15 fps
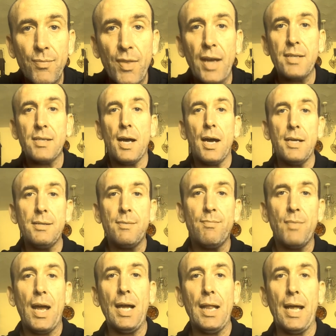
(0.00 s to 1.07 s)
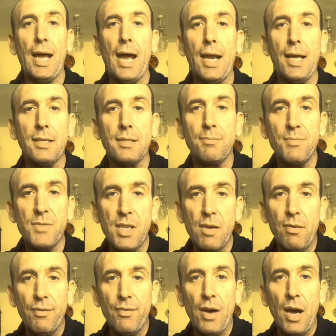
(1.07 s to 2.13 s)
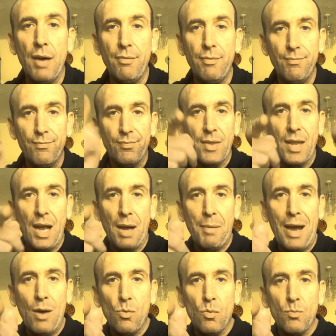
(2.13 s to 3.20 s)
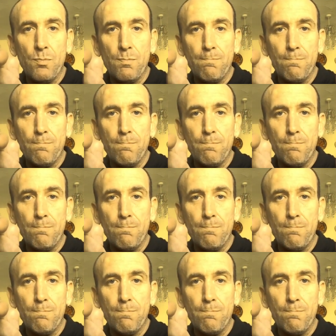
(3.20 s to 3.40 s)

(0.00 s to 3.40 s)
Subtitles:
Thanks, guys. Angley Addict 75. I'm out.